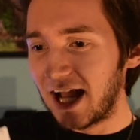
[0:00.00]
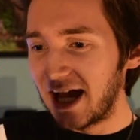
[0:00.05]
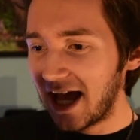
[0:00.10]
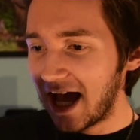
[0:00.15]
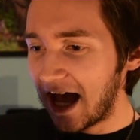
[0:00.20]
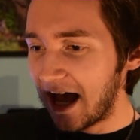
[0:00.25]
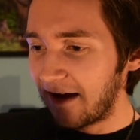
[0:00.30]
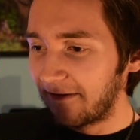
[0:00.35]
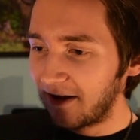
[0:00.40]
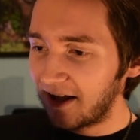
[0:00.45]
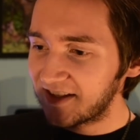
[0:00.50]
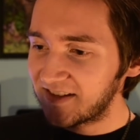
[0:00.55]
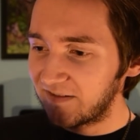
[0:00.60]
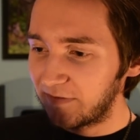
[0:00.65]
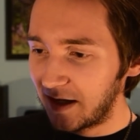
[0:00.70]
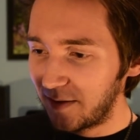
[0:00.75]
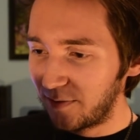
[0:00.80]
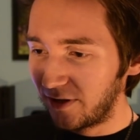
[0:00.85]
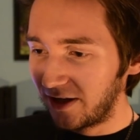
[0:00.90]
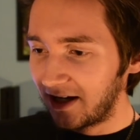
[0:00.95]
I have lots of
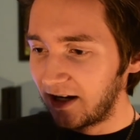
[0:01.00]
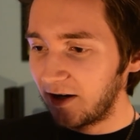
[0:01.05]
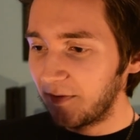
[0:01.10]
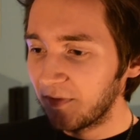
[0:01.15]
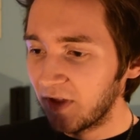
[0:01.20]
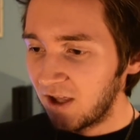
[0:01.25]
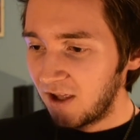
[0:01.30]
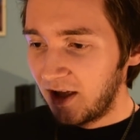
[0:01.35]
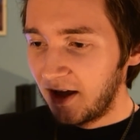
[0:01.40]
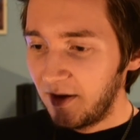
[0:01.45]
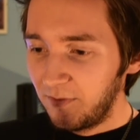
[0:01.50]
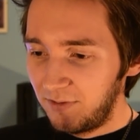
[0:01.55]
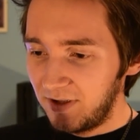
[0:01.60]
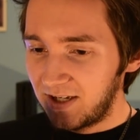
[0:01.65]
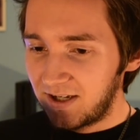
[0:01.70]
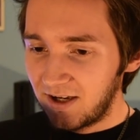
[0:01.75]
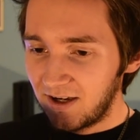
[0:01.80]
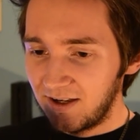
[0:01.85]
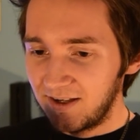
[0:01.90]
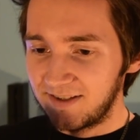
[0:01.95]
paper here,
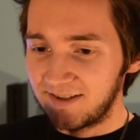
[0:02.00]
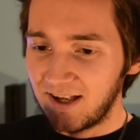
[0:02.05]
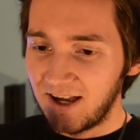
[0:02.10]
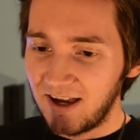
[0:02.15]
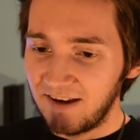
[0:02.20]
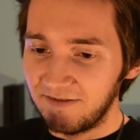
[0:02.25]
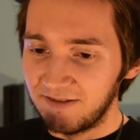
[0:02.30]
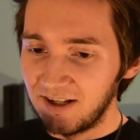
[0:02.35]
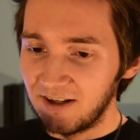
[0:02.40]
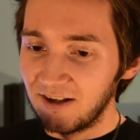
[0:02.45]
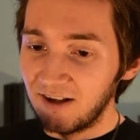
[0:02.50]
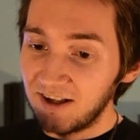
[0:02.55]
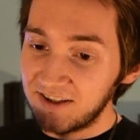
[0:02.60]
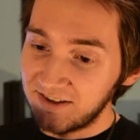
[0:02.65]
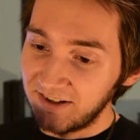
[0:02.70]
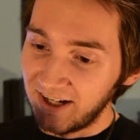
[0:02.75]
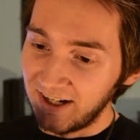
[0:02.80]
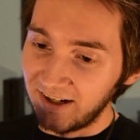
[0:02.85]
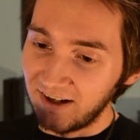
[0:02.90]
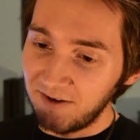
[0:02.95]
because I've done lots
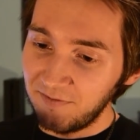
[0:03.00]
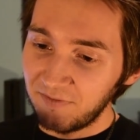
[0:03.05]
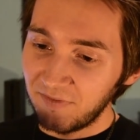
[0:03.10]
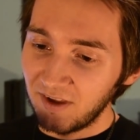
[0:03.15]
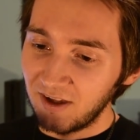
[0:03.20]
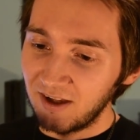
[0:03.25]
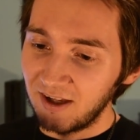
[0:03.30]
of data.